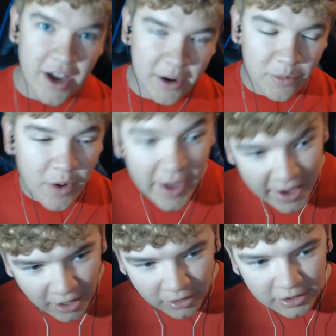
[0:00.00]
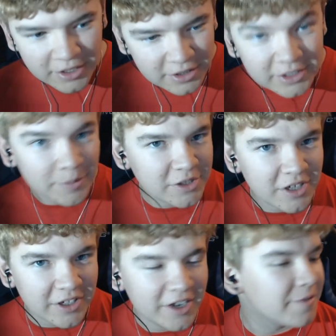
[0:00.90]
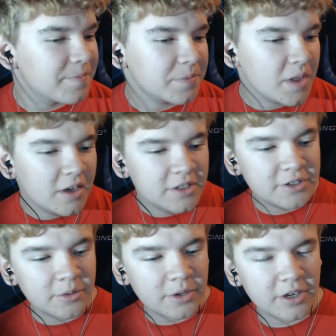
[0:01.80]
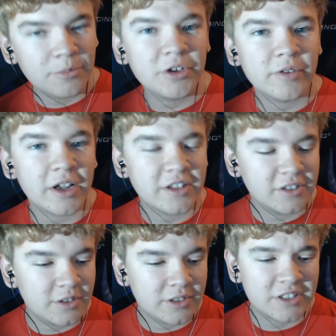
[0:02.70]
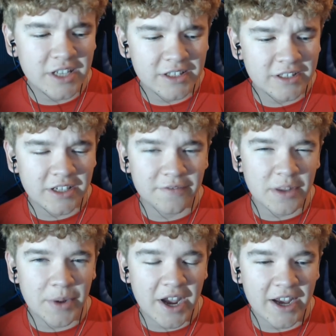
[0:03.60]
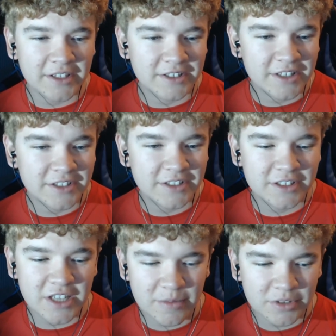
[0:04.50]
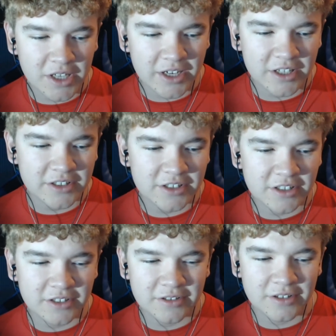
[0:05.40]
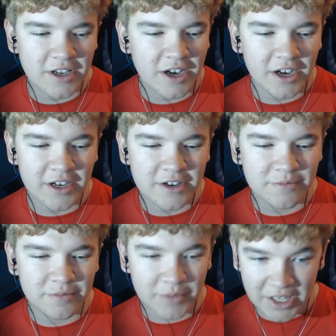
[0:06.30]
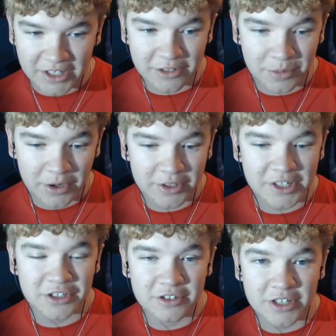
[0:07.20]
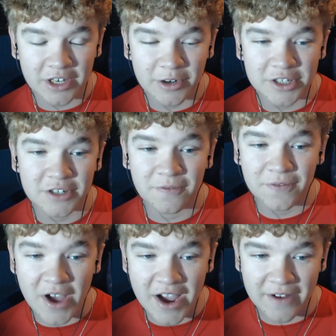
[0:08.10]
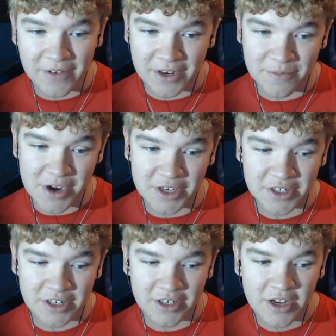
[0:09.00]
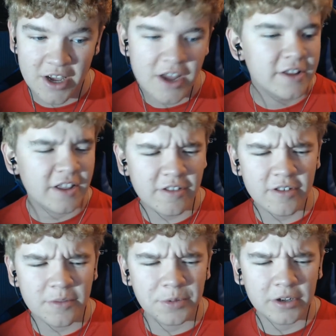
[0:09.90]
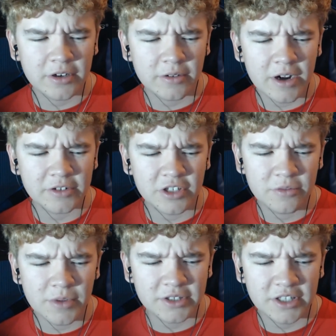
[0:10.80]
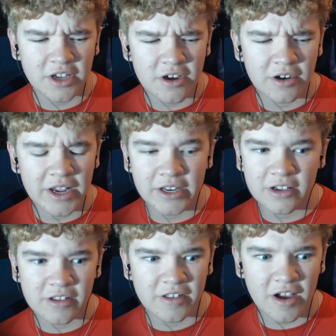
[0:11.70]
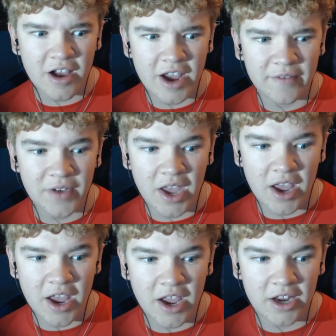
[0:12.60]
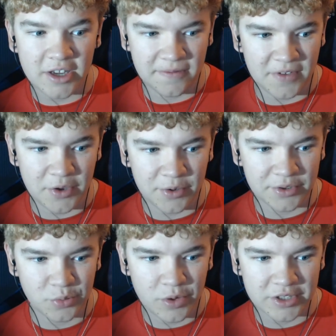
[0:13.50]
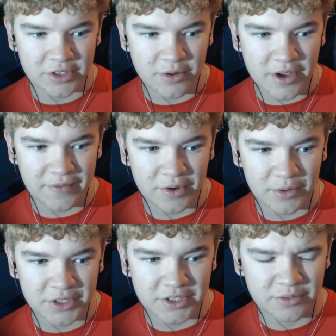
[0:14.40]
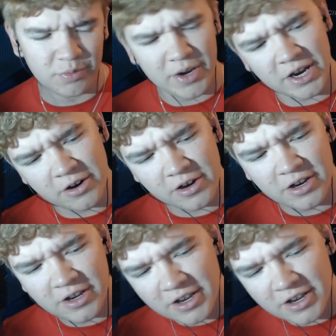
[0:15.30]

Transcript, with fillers: Well, let me tell you. So we're gonna be reacting to Sins of the Past. This seems like it's uh, My Little Pony Generation 5 animation. This was uploaded around two months ago. It does not have any views whatsoever, which is weird.